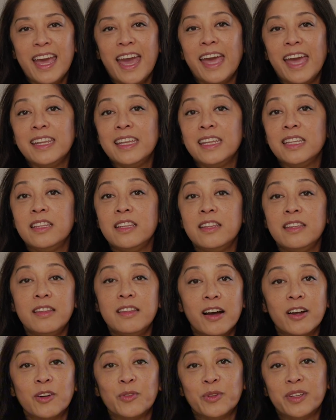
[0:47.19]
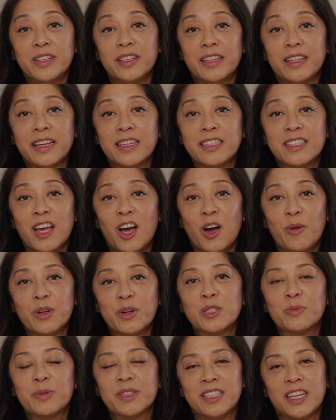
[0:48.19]
and he did not realize how
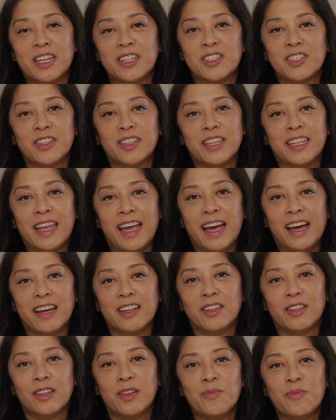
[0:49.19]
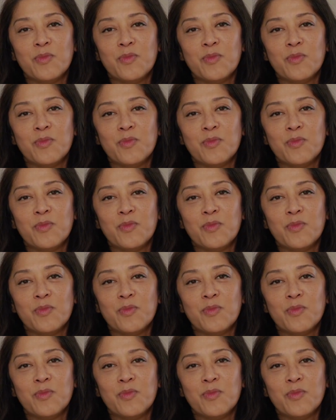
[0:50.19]
much potential it had.